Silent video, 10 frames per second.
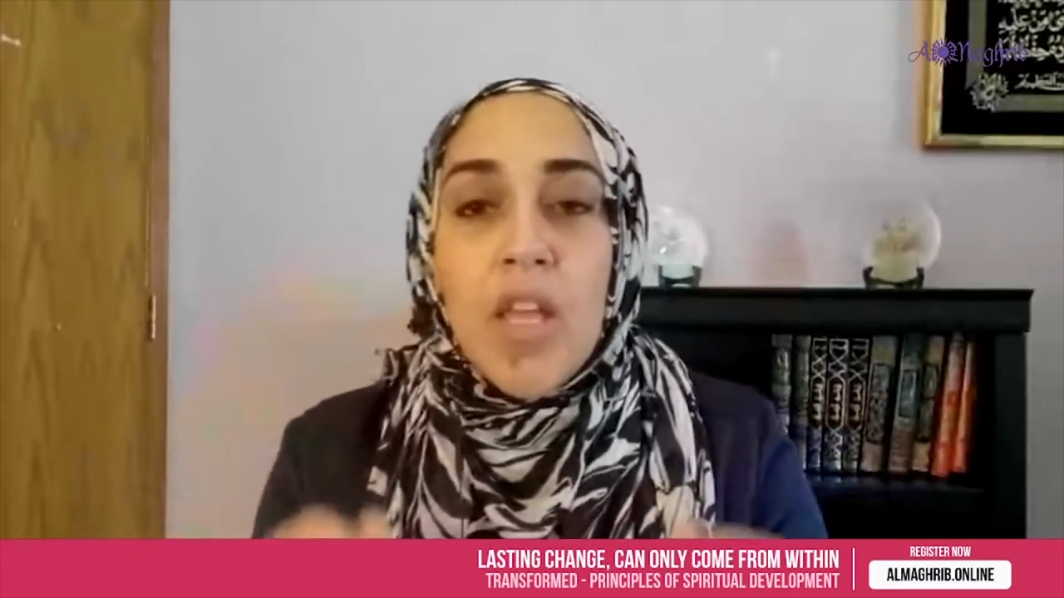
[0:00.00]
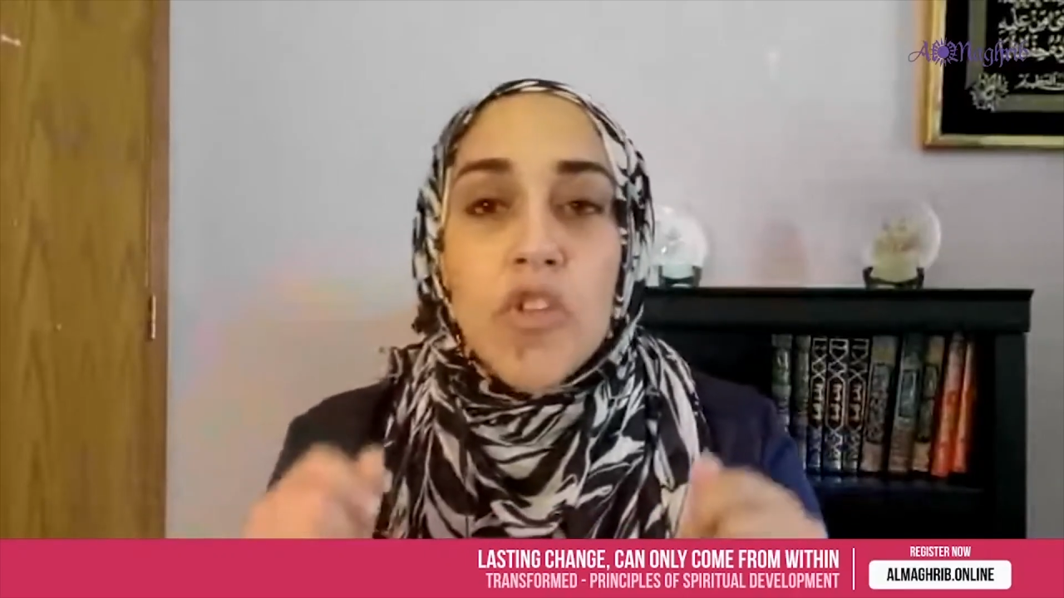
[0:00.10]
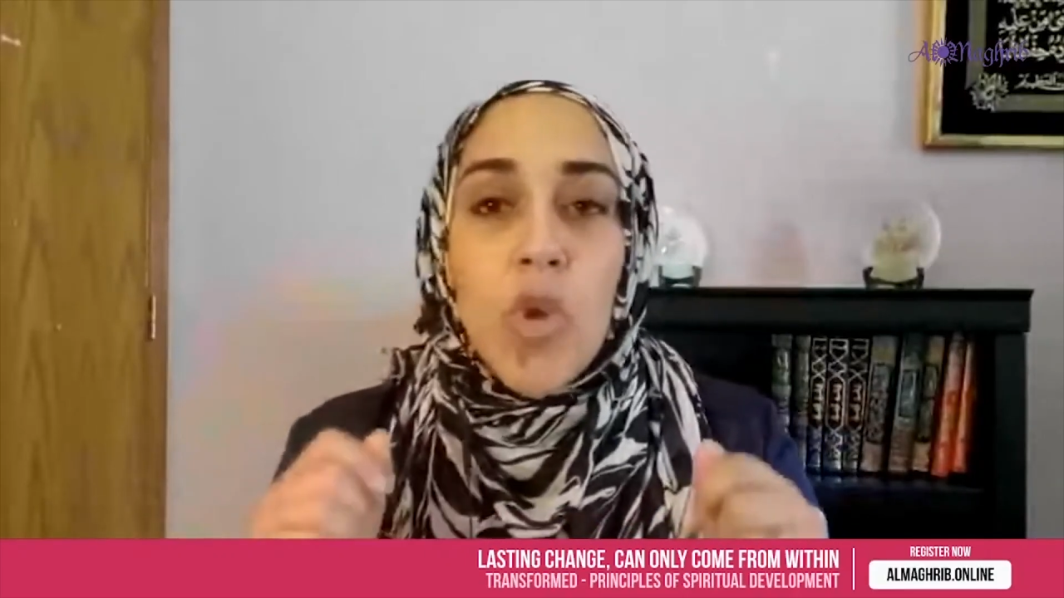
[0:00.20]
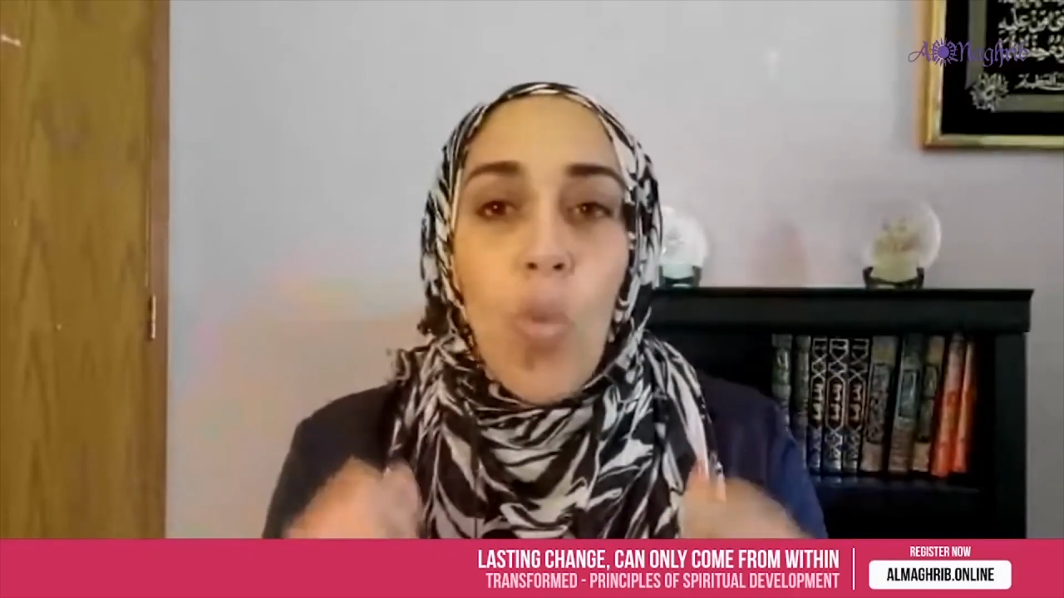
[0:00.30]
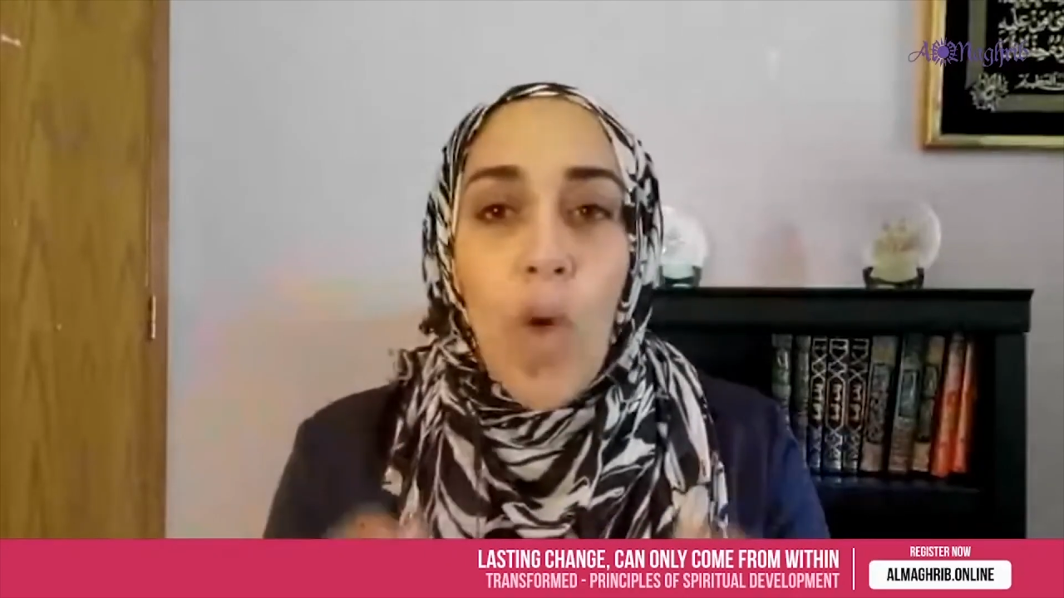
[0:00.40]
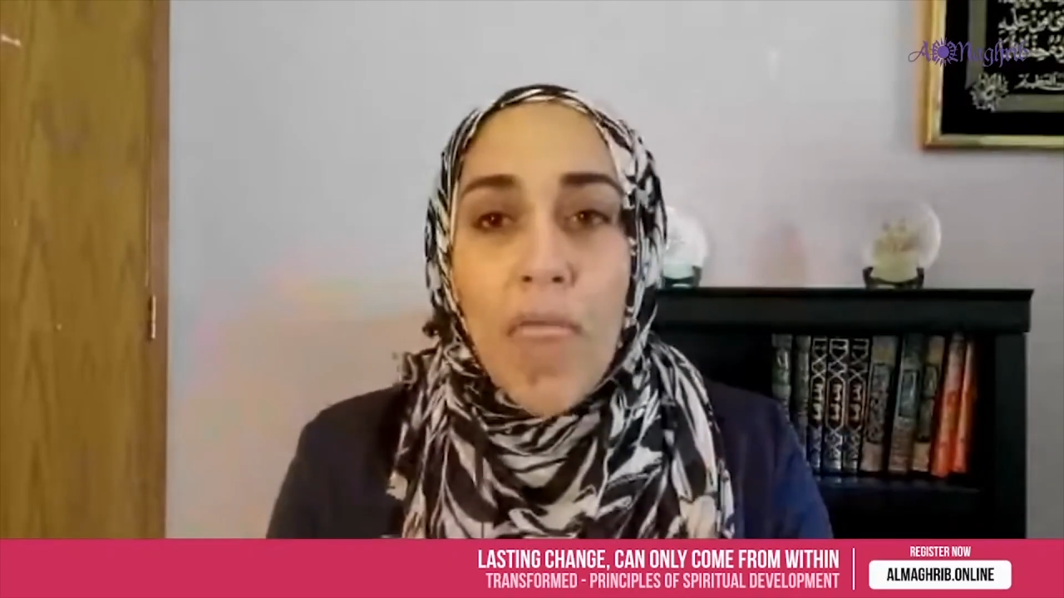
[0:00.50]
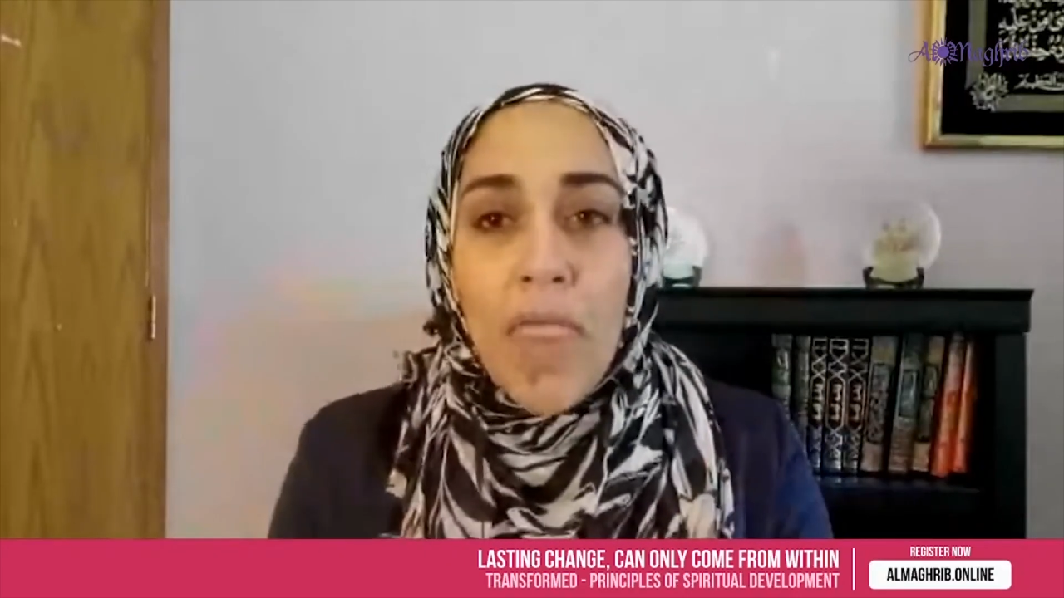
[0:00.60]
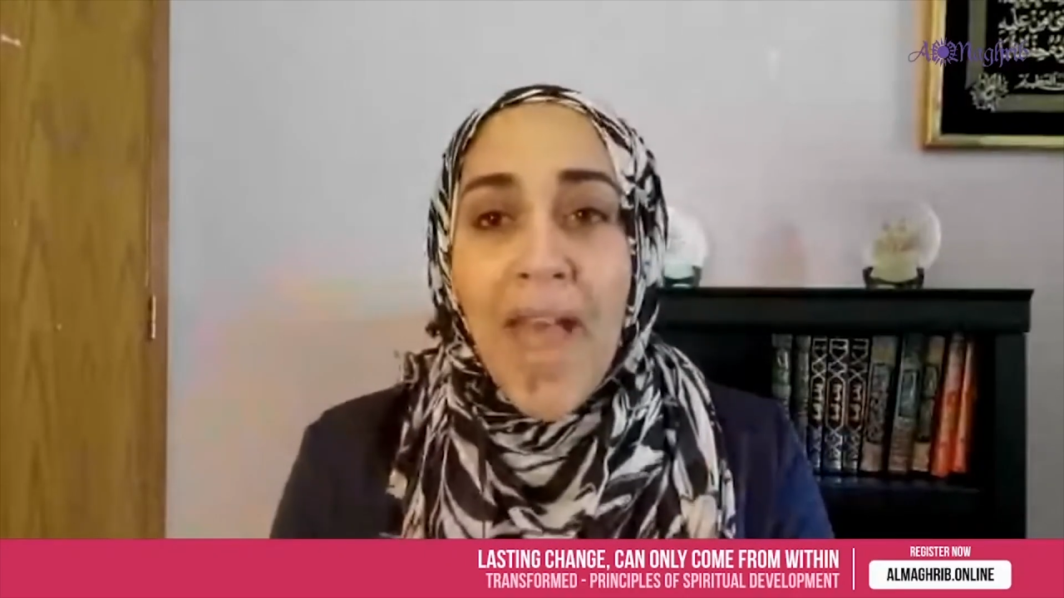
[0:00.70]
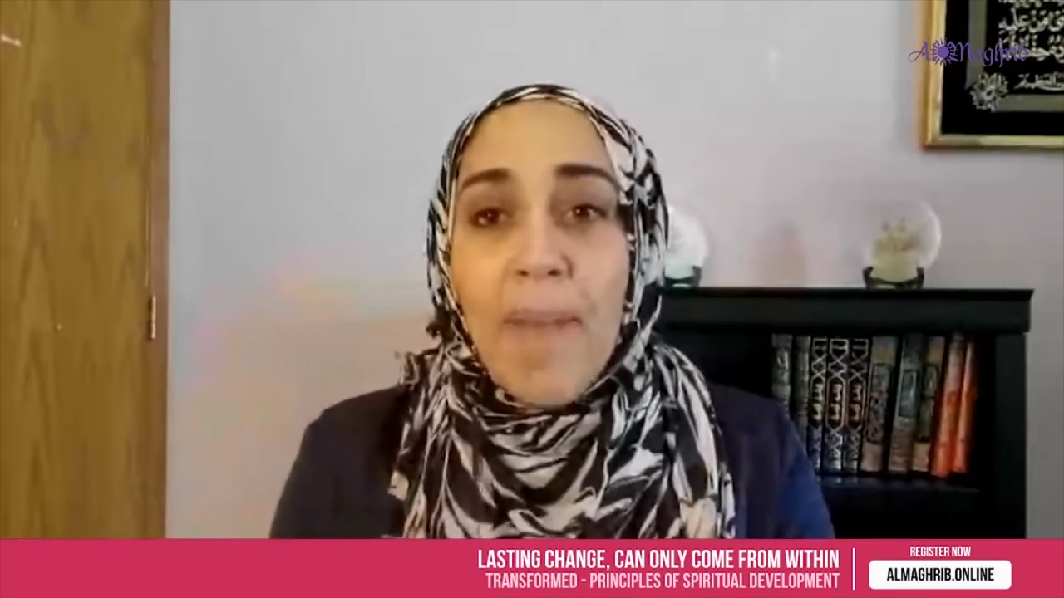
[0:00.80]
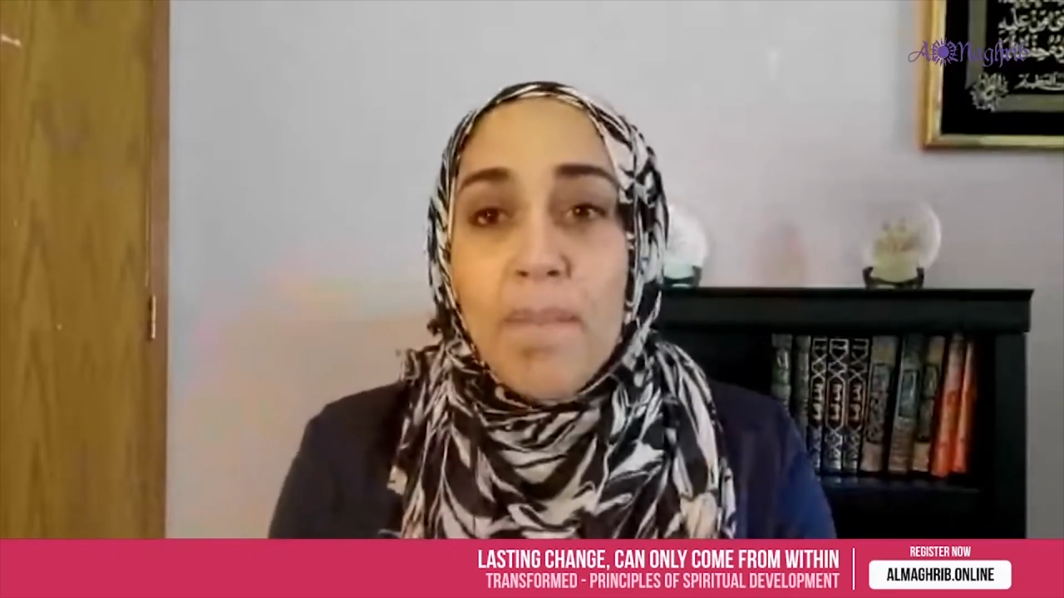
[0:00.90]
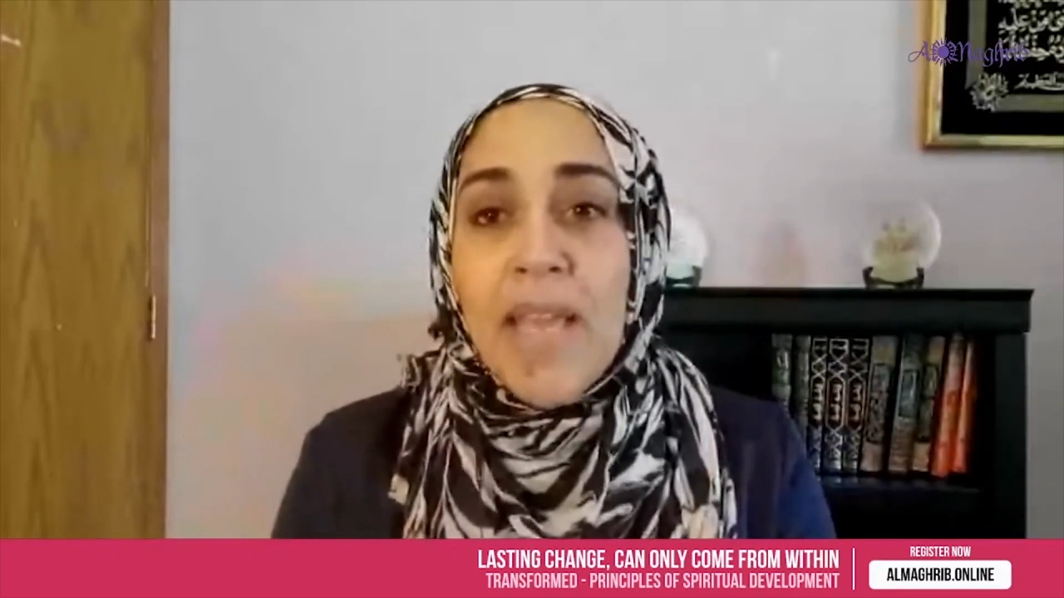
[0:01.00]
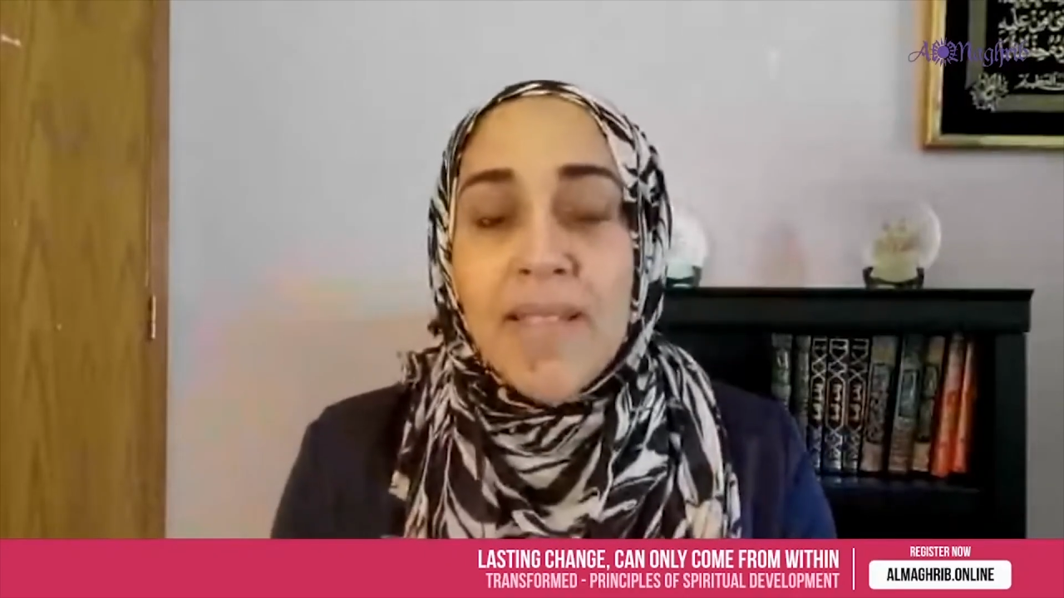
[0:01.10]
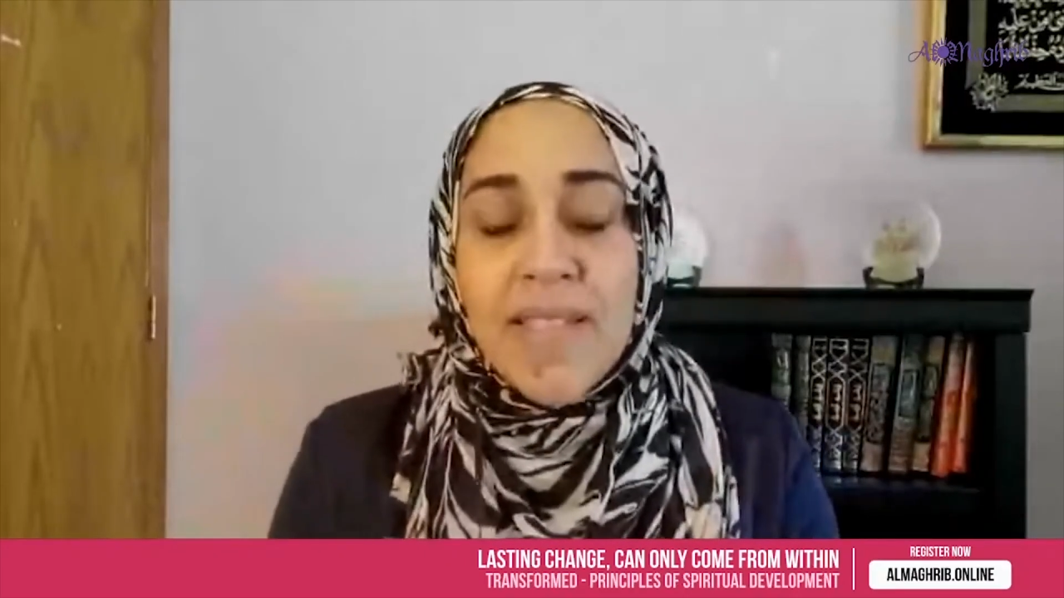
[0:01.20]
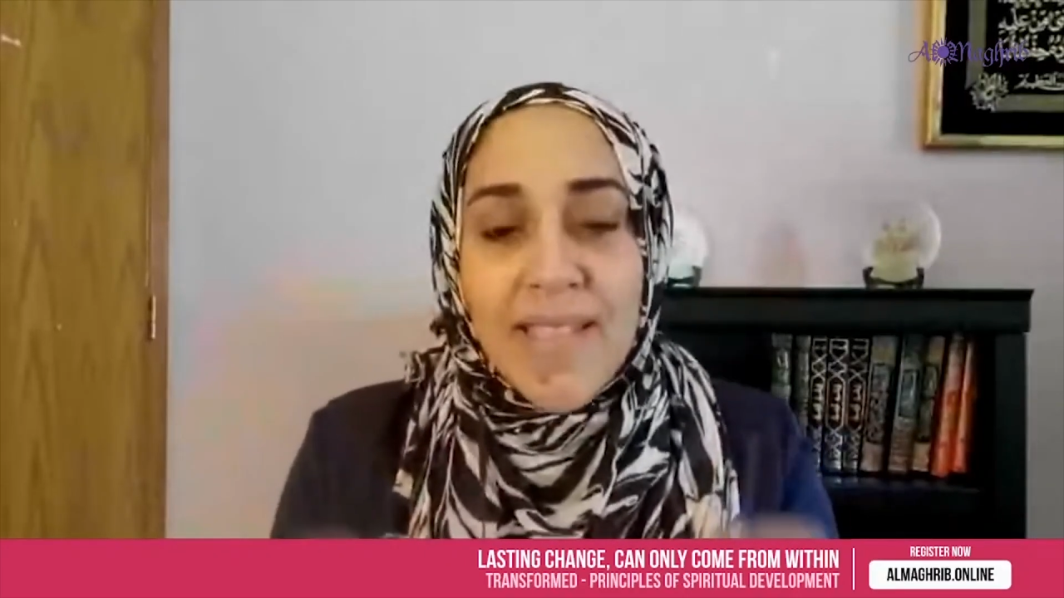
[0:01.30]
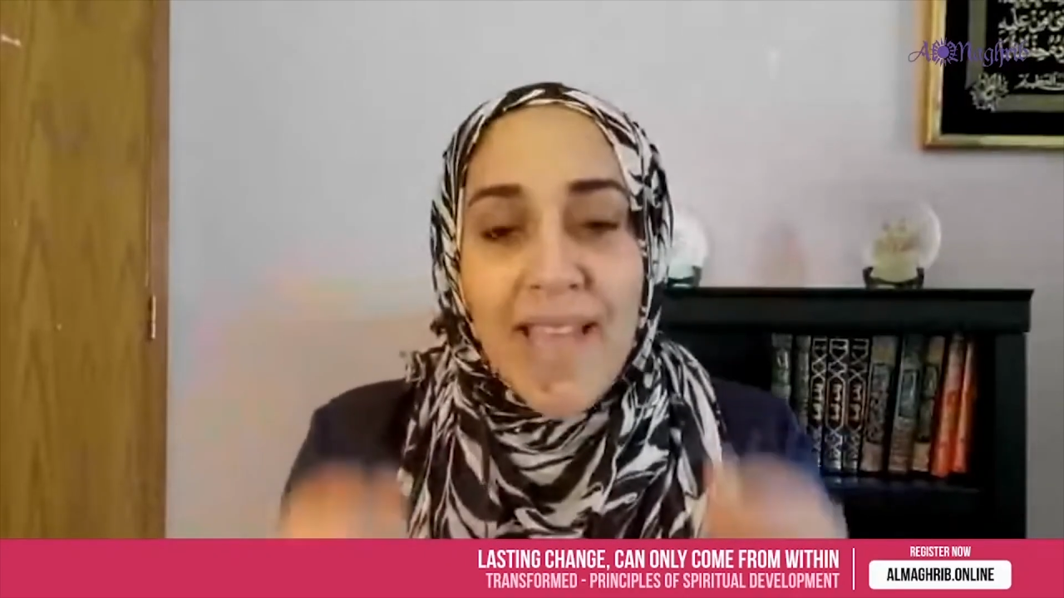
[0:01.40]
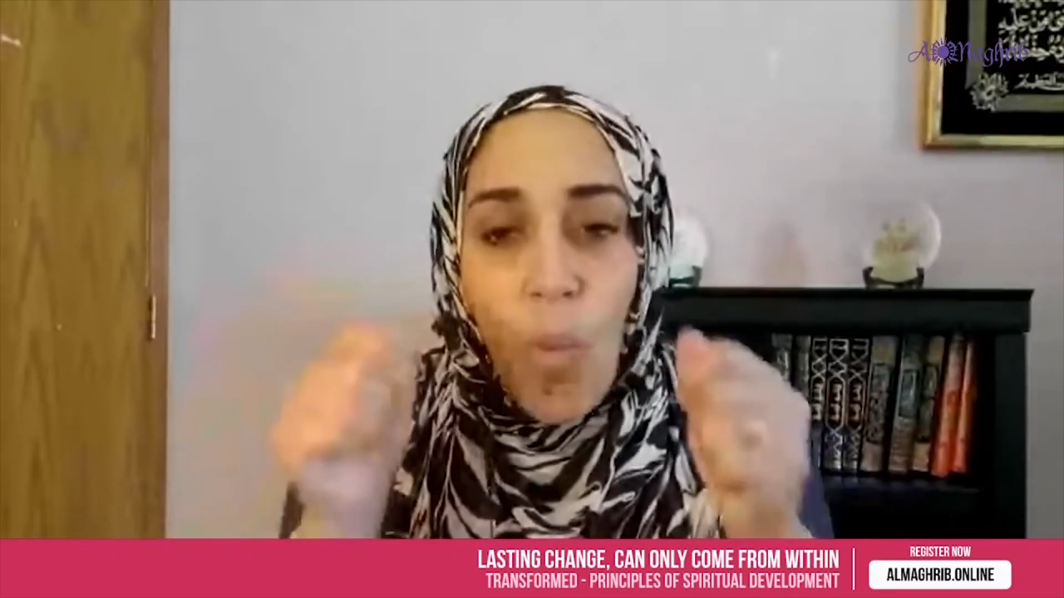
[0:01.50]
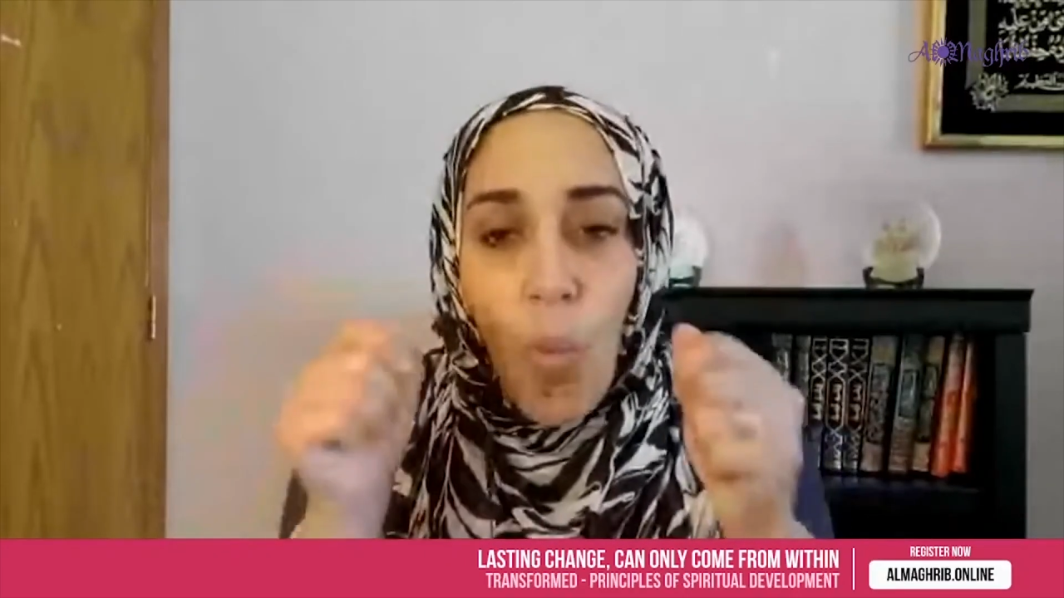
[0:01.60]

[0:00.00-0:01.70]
So what that means is that